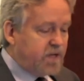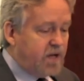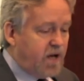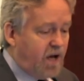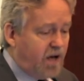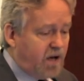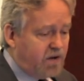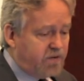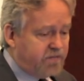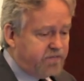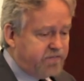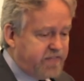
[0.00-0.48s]

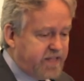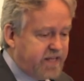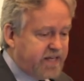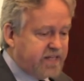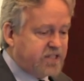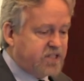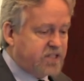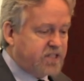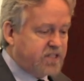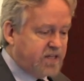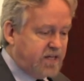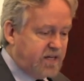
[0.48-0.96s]
of
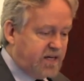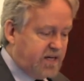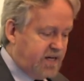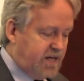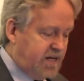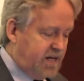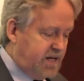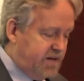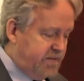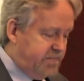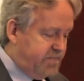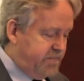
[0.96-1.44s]
this
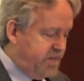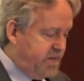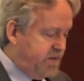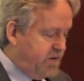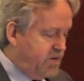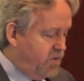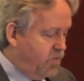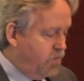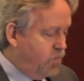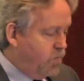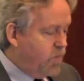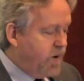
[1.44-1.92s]
uh,
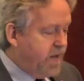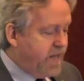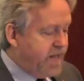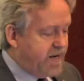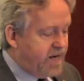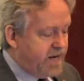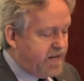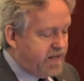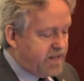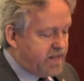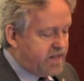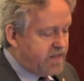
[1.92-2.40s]

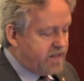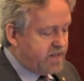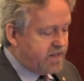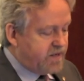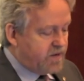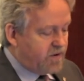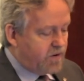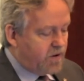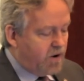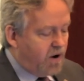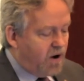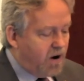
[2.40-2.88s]
when
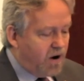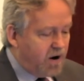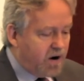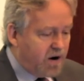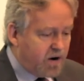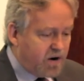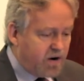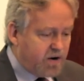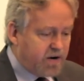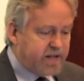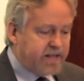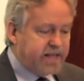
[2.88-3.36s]
there
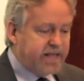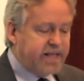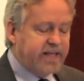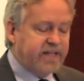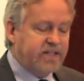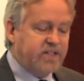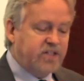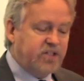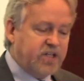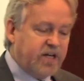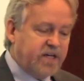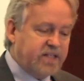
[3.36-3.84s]
are
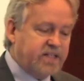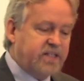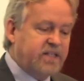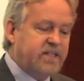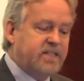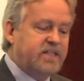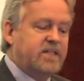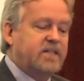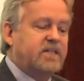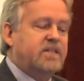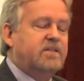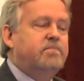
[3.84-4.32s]

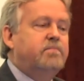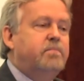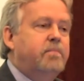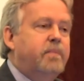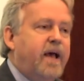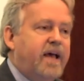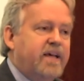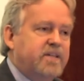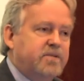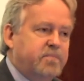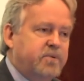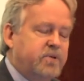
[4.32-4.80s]
injustices
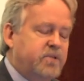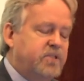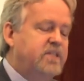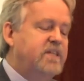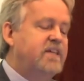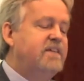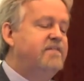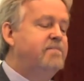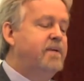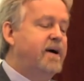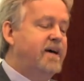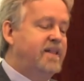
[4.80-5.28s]
as
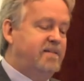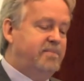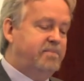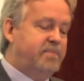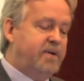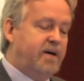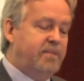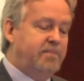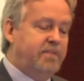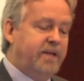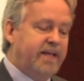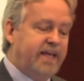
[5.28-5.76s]
perceived by the
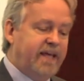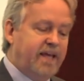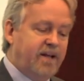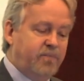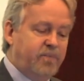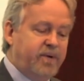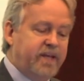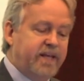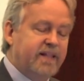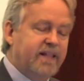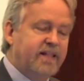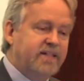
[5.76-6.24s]
public
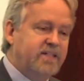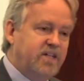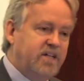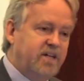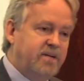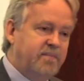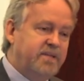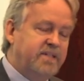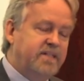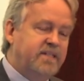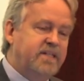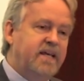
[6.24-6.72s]
and weak
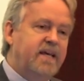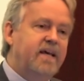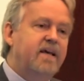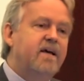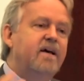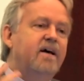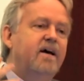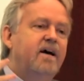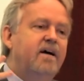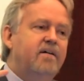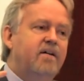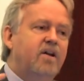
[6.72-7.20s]

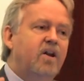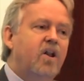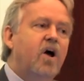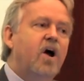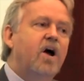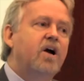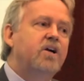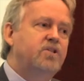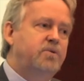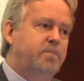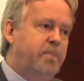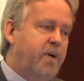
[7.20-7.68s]
legitimacy, a
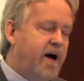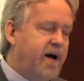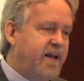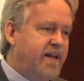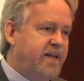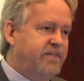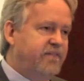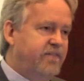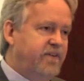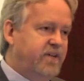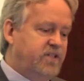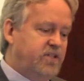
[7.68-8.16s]
large
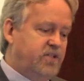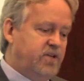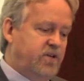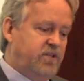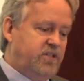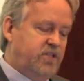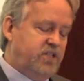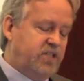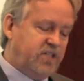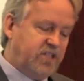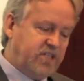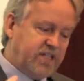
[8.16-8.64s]
body of
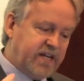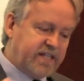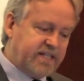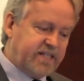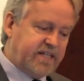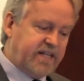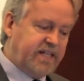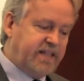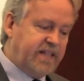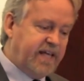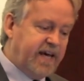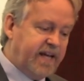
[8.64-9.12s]
research
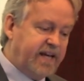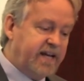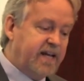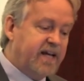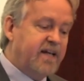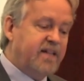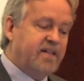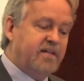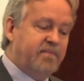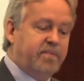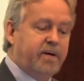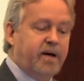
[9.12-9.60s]
suggesting that
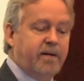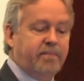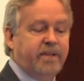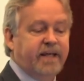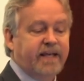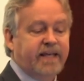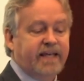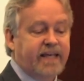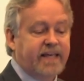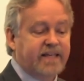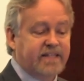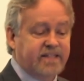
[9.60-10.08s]
the
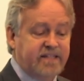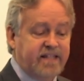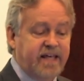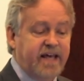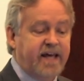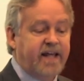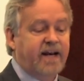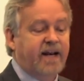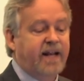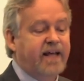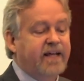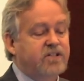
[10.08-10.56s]
public is
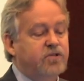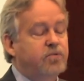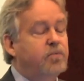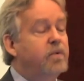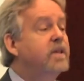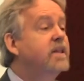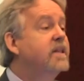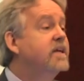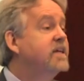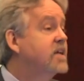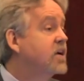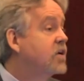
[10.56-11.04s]
then less
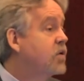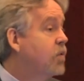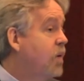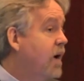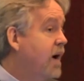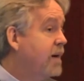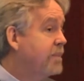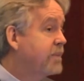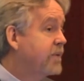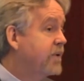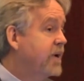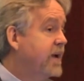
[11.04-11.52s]
willing to
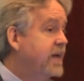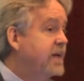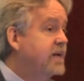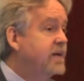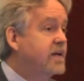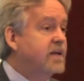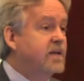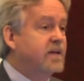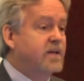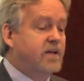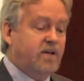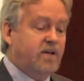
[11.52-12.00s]

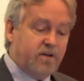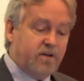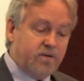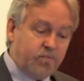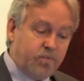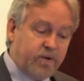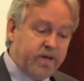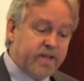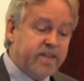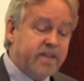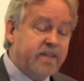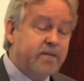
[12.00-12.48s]
cooperate
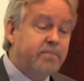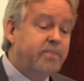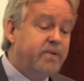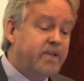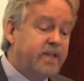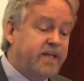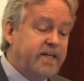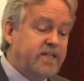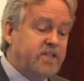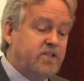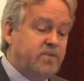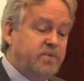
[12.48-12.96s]
with the
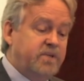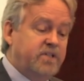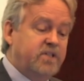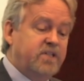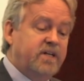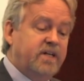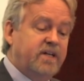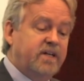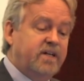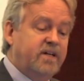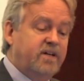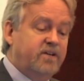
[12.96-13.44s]
police,
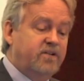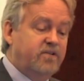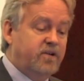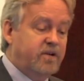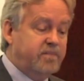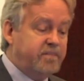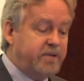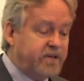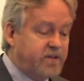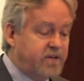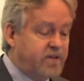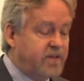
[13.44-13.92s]
which can
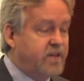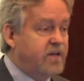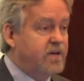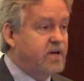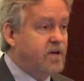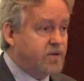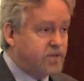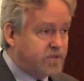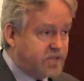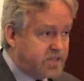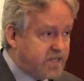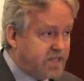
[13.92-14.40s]
contribute to the
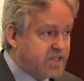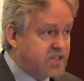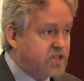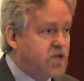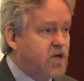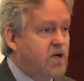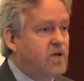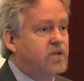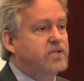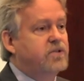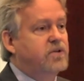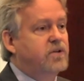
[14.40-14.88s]
no
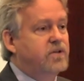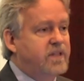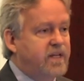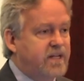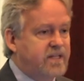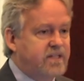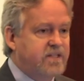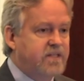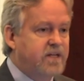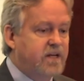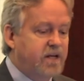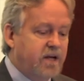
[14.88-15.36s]
snitch culture
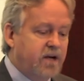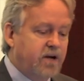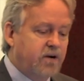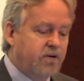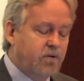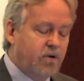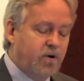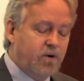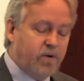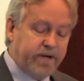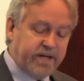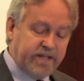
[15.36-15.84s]
that's
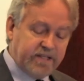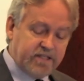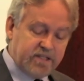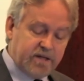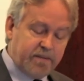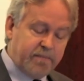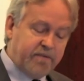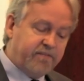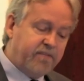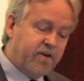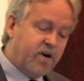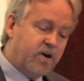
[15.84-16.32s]
growing in
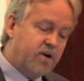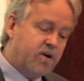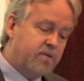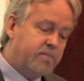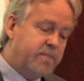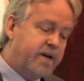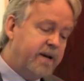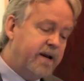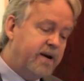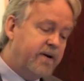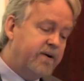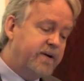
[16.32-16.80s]
some of our
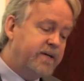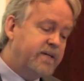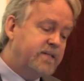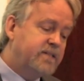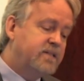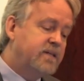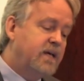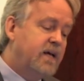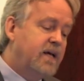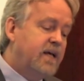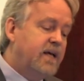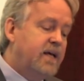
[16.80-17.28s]
urban
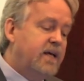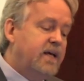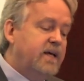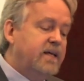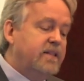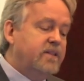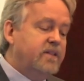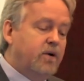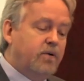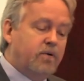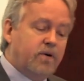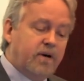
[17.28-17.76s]
areas.
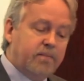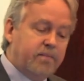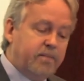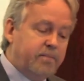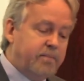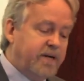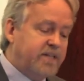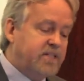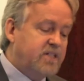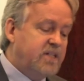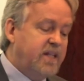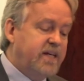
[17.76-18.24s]
They're
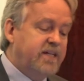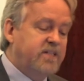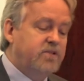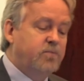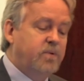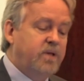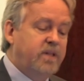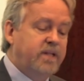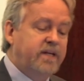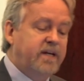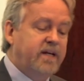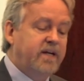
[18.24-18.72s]
much less
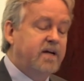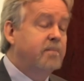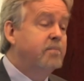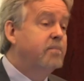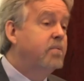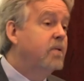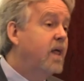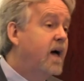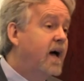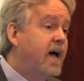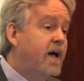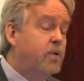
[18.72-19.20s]
willing to
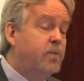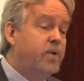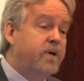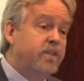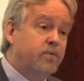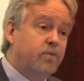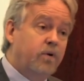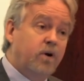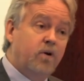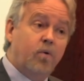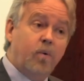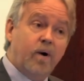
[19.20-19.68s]
comply
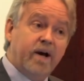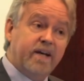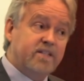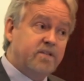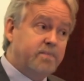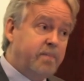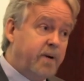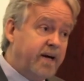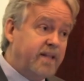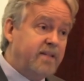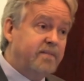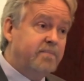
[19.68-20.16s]
with
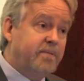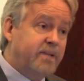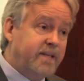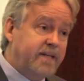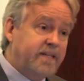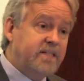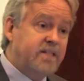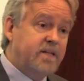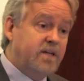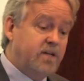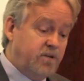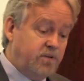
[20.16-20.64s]
requests by the
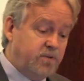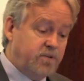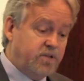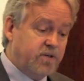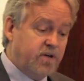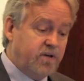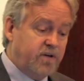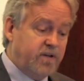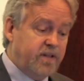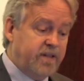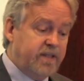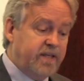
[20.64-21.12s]
police to do
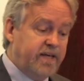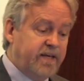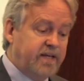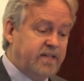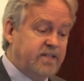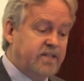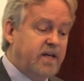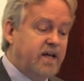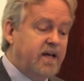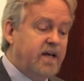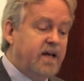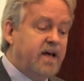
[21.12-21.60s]
certain
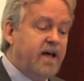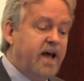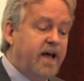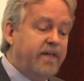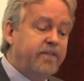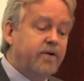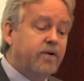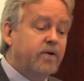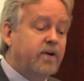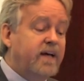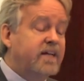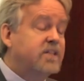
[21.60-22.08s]
things,
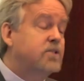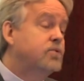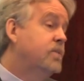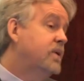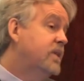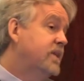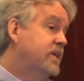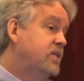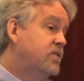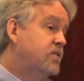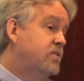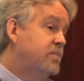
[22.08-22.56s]
and they're less
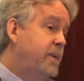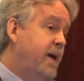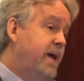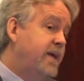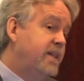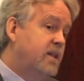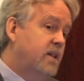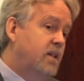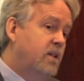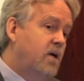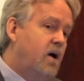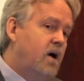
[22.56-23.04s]
willing to
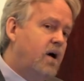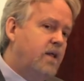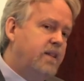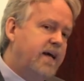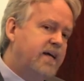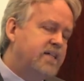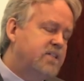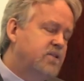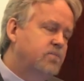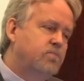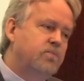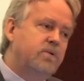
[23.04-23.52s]
obey the law.
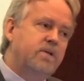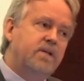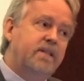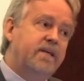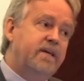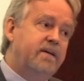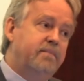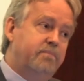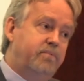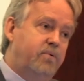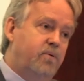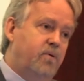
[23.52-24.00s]
That's
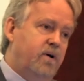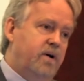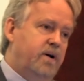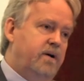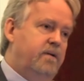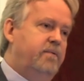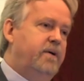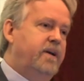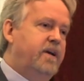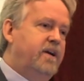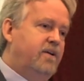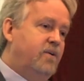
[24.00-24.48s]
really
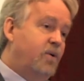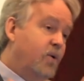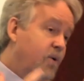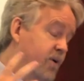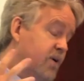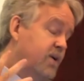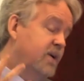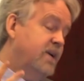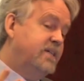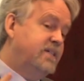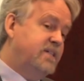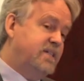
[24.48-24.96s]
important when an
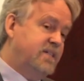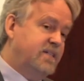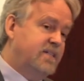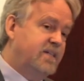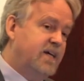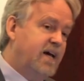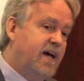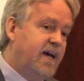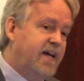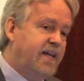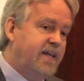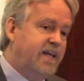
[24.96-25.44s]
orderly
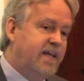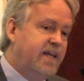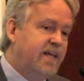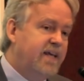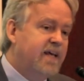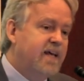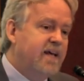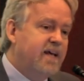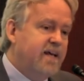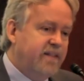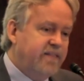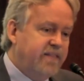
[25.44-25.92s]
society
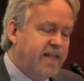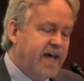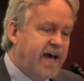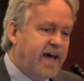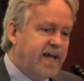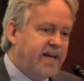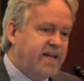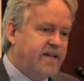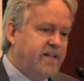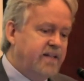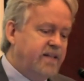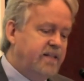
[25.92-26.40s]

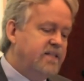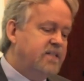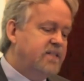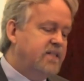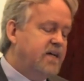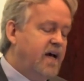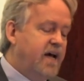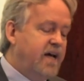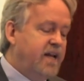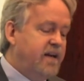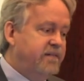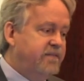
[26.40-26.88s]
that this
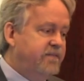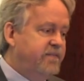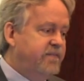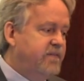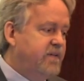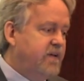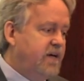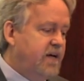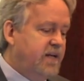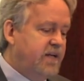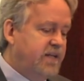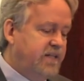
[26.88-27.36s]
kind
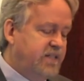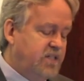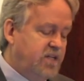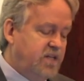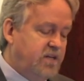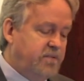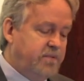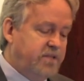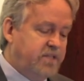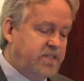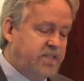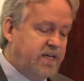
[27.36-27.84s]
of uh,
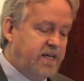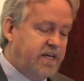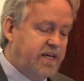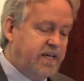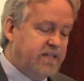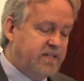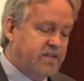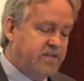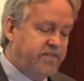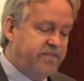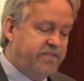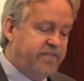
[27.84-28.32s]

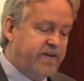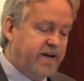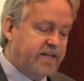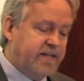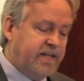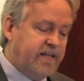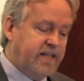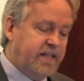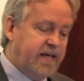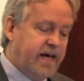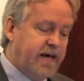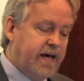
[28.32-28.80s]
legitimacy is
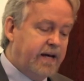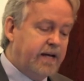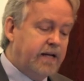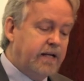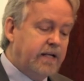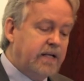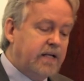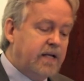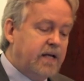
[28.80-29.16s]
affecting that.